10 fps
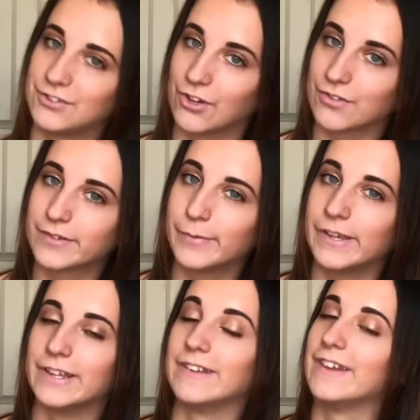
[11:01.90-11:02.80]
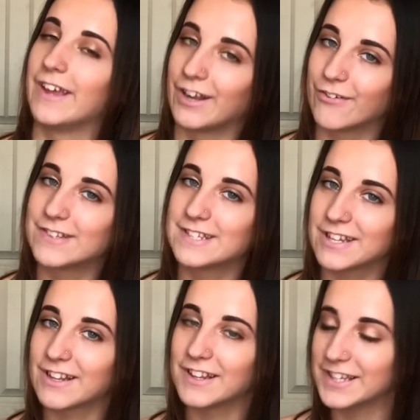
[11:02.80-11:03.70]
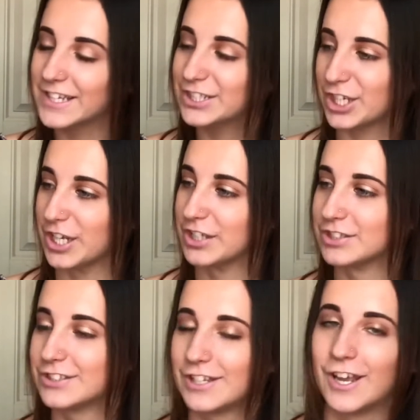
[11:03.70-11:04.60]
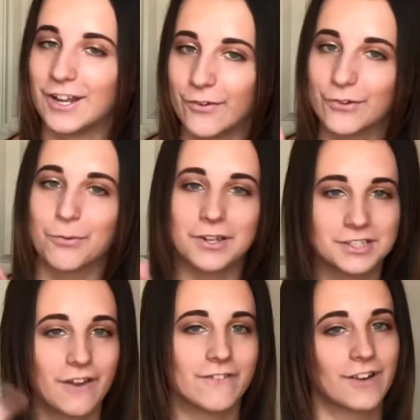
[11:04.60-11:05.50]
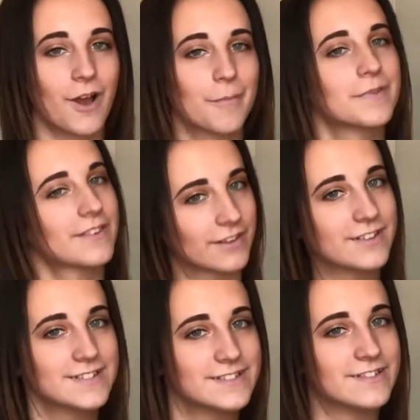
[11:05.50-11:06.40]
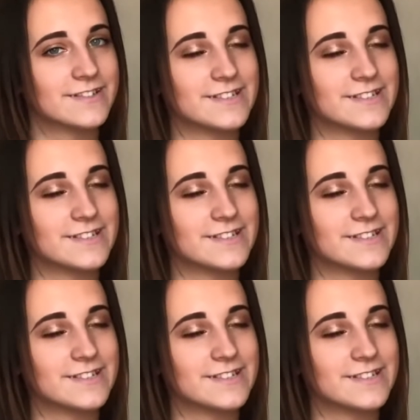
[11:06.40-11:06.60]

don't speed and always signal a lane change. And always watch out for cops because they're